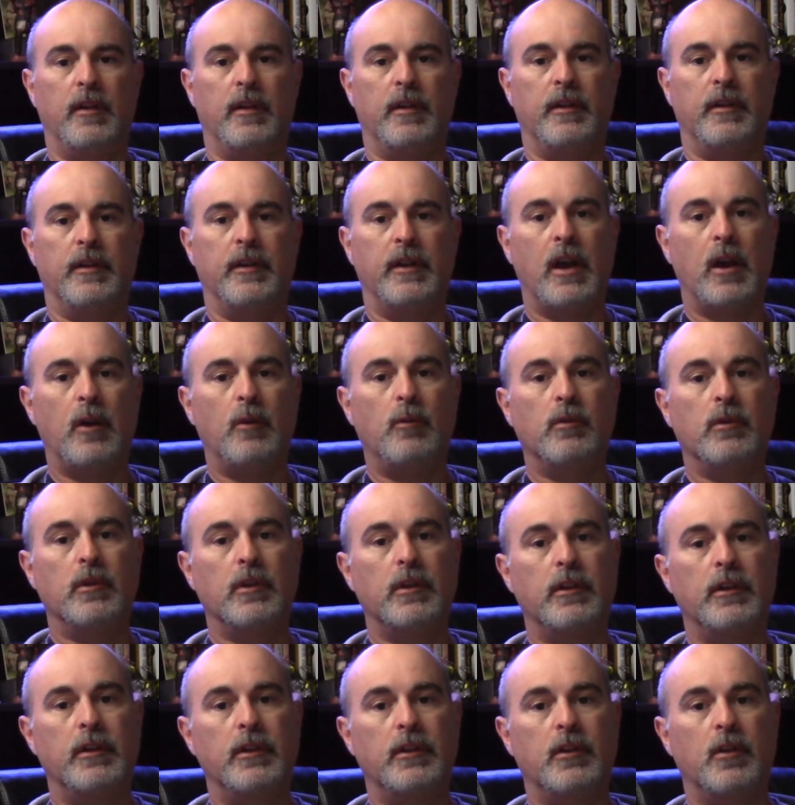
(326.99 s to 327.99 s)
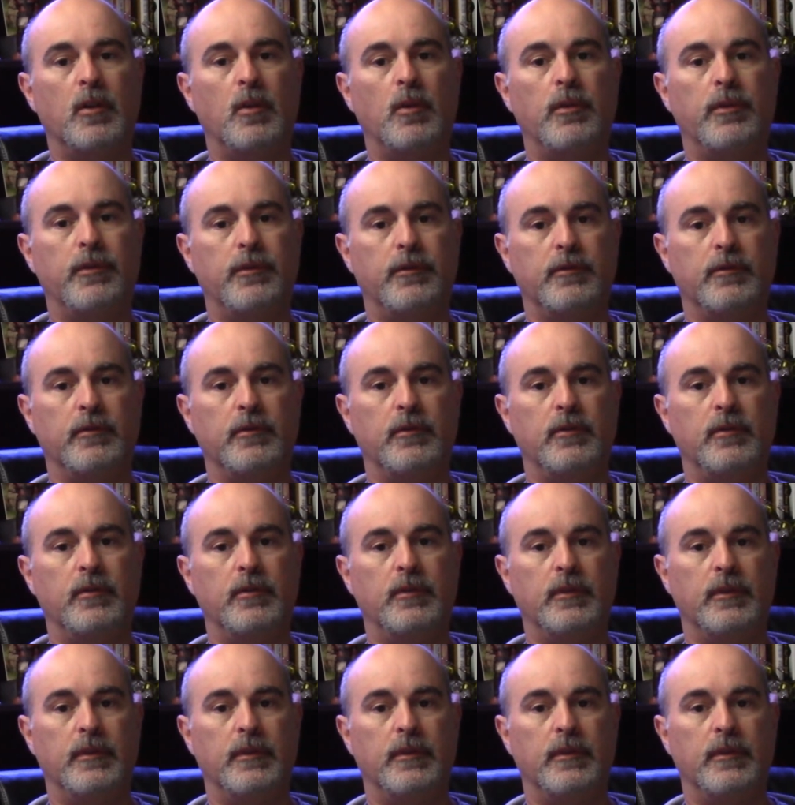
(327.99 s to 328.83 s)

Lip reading: Now we're going to go through